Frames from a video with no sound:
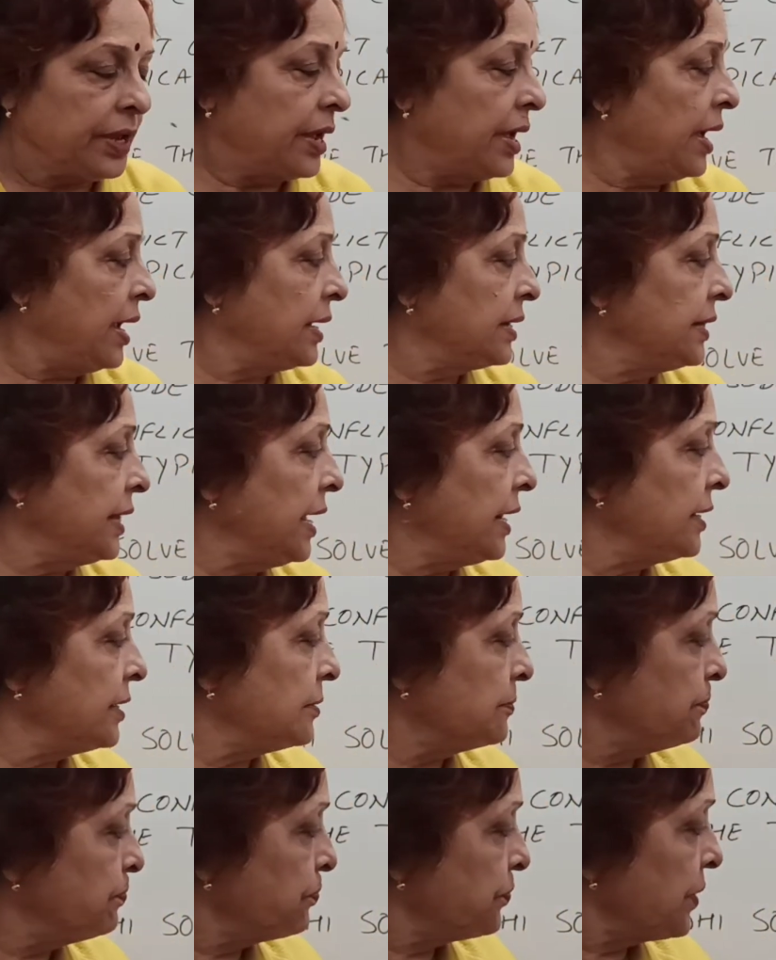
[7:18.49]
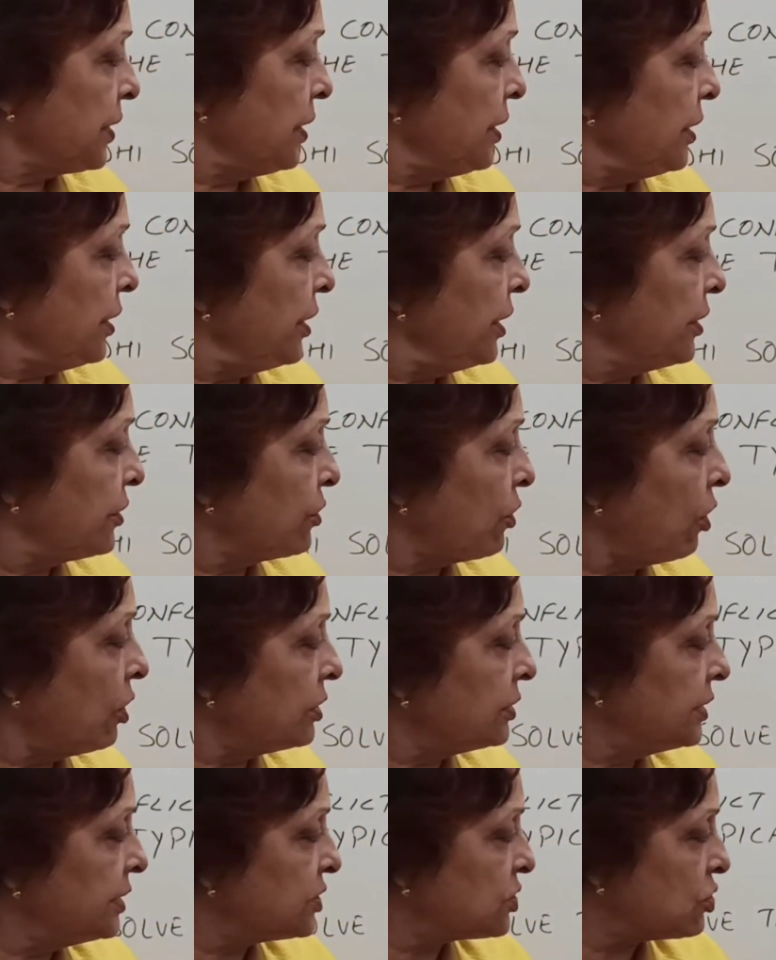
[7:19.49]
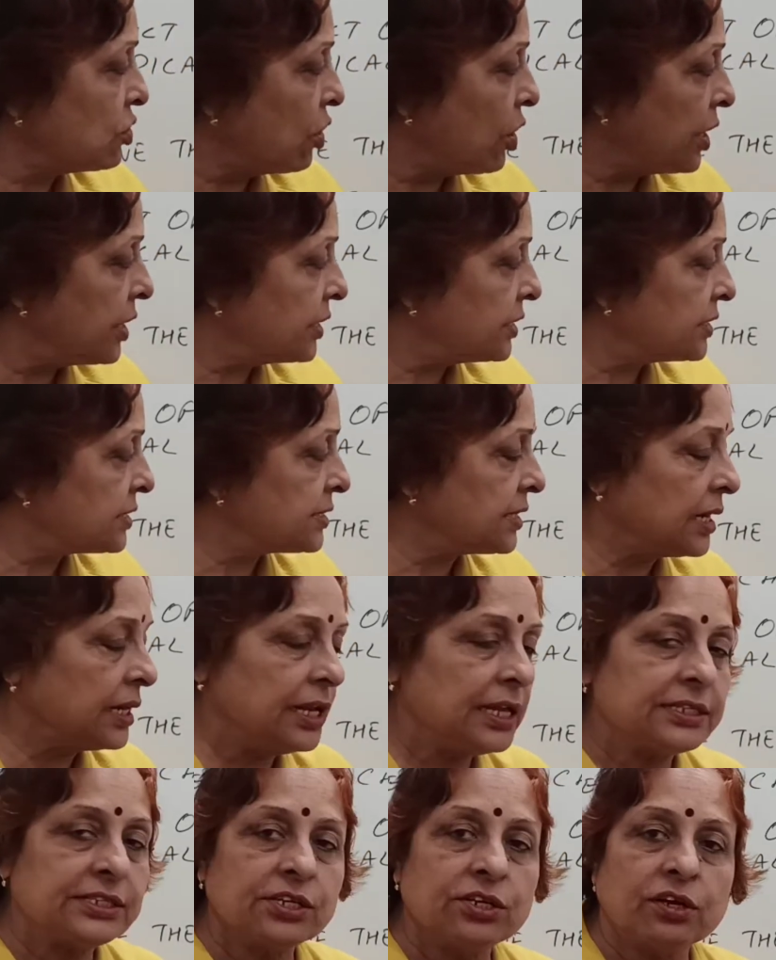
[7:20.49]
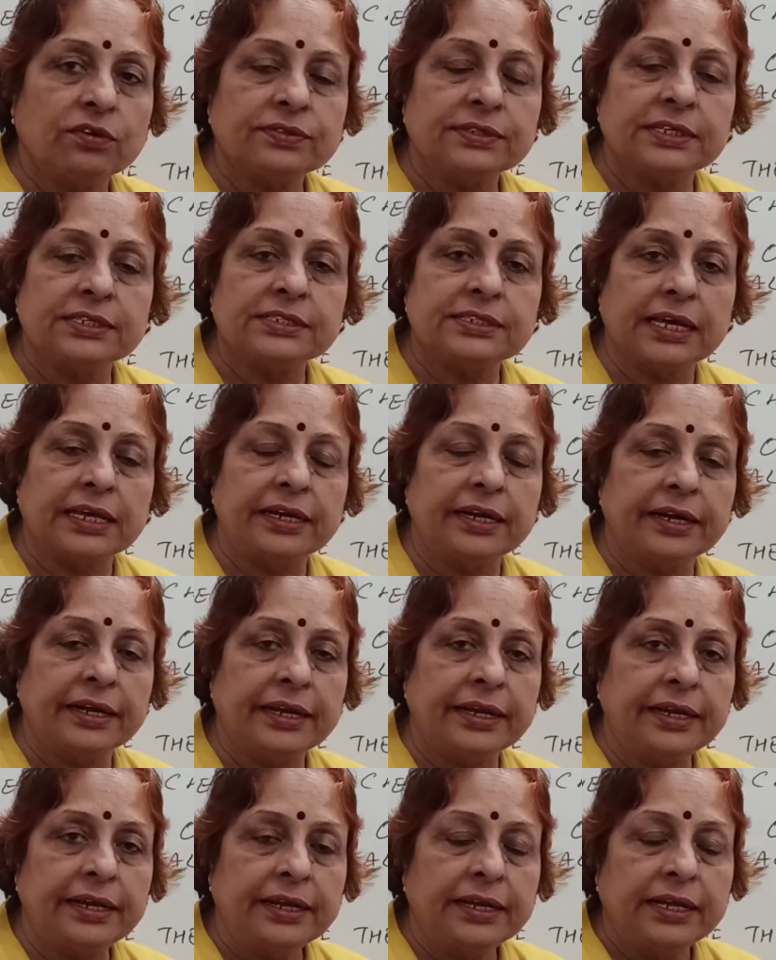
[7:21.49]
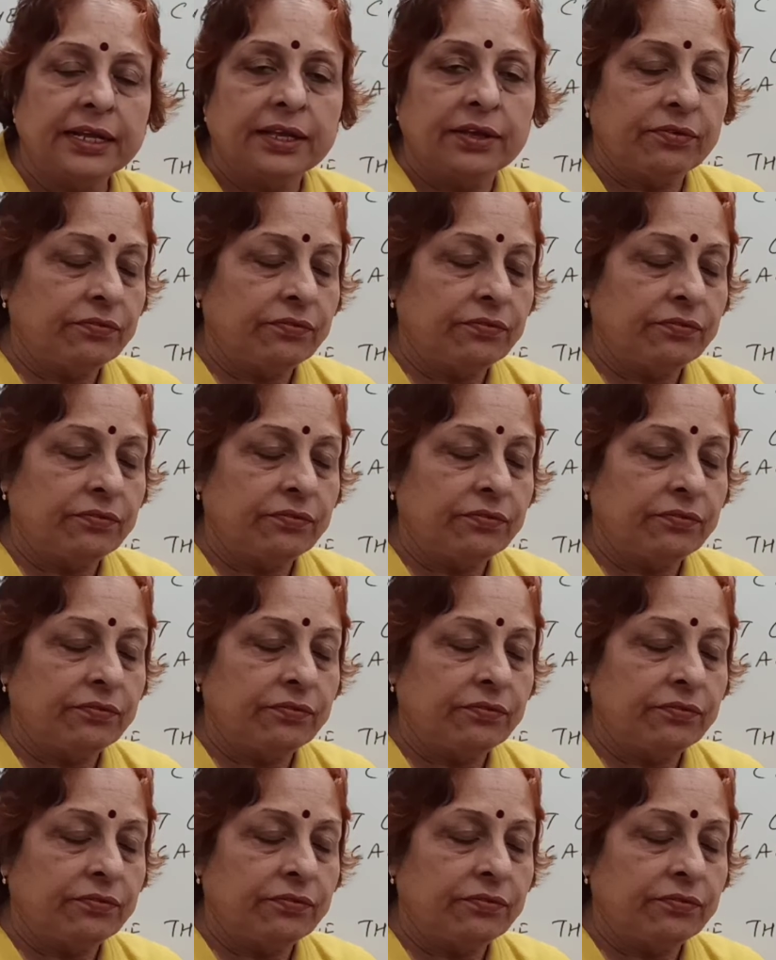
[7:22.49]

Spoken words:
And then he taught these lawyers the lesson of sincerity